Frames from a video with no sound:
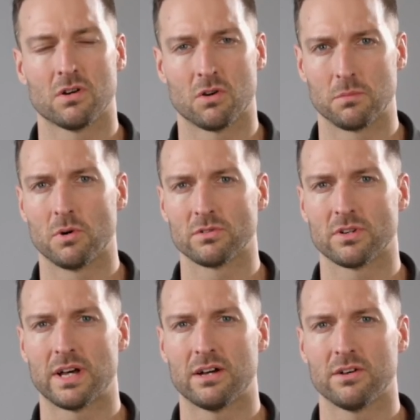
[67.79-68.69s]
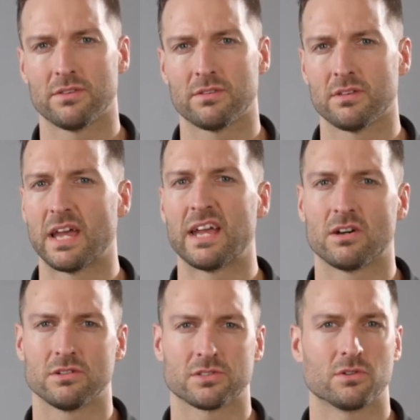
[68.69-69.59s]
hormonal health, and
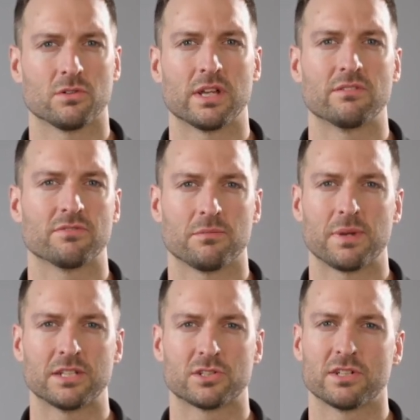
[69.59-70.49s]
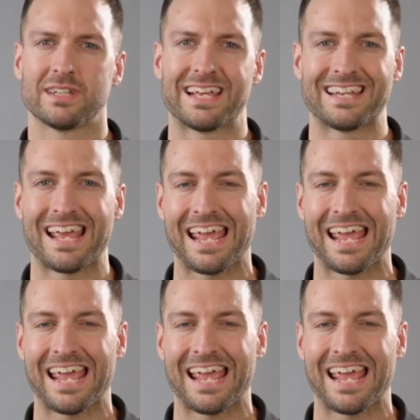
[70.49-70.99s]
also inflammation and